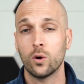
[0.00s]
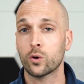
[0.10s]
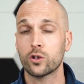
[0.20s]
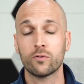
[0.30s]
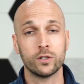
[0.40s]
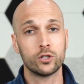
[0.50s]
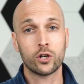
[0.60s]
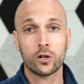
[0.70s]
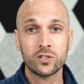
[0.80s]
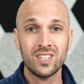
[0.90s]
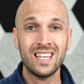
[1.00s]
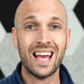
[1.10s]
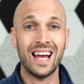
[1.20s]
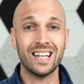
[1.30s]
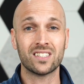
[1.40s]
or you're in Jersey
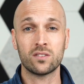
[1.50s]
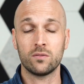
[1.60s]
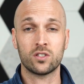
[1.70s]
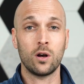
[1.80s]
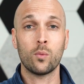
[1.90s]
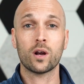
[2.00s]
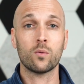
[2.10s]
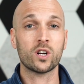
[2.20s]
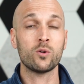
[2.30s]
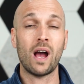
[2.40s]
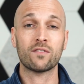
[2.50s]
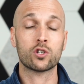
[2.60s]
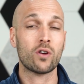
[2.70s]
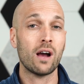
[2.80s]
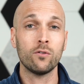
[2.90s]
and it's somewhere where you have to
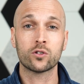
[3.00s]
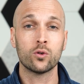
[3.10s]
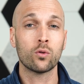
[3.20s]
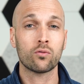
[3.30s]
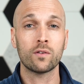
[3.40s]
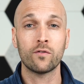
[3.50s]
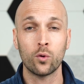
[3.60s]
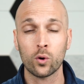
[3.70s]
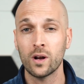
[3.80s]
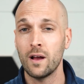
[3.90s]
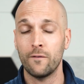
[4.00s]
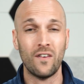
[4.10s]
travel two, three, four,